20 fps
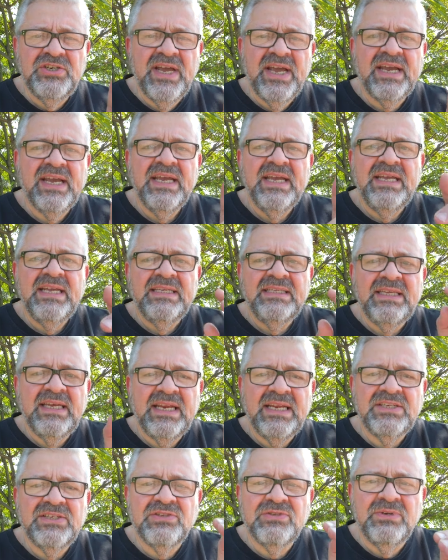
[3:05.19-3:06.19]
jack
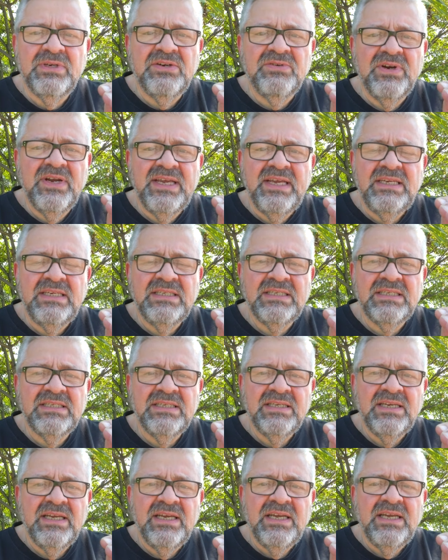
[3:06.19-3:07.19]
that has three
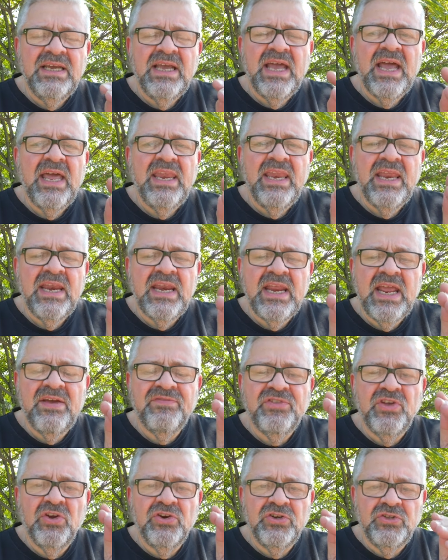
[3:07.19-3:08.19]
rings, and then you
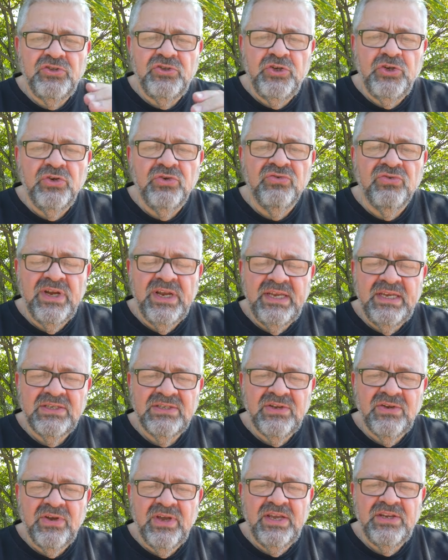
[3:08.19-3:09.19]
have to go to two
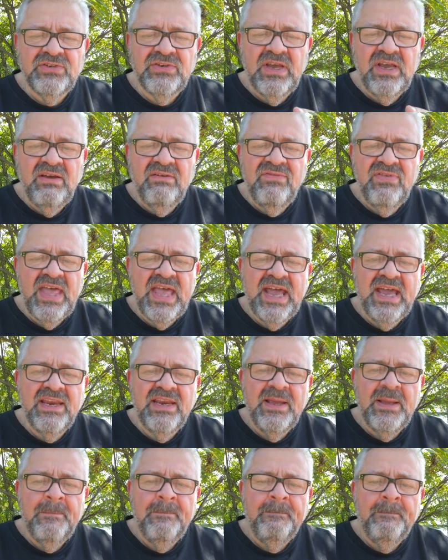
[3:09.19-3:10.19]
rings. Okay, so I have that
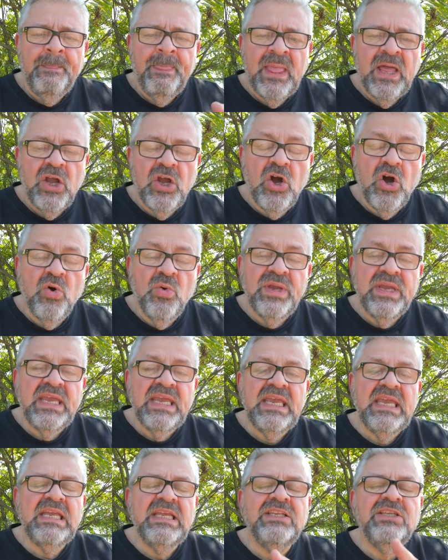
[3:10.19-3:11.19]
going
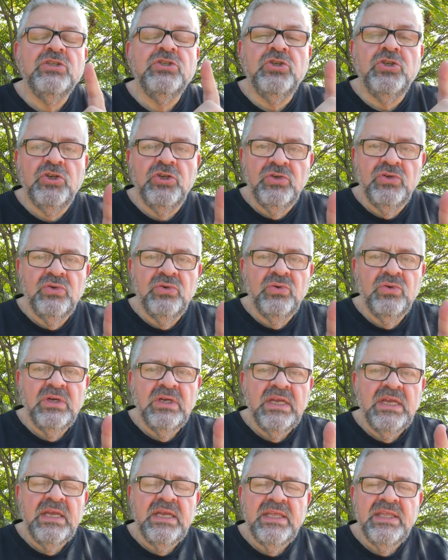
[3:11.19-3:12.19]
into
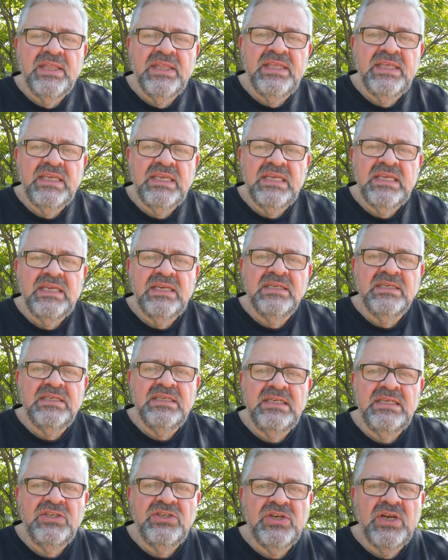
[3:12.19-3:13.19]
the
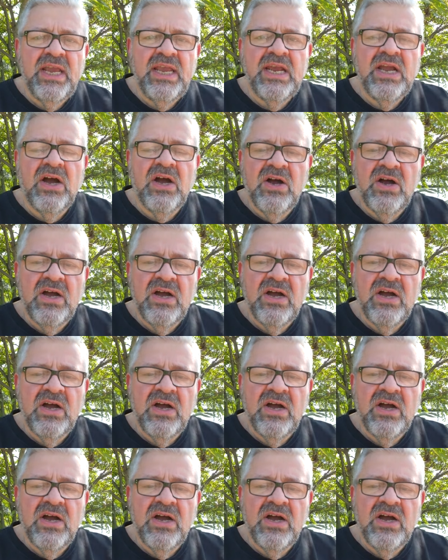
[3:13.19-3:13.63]
DJI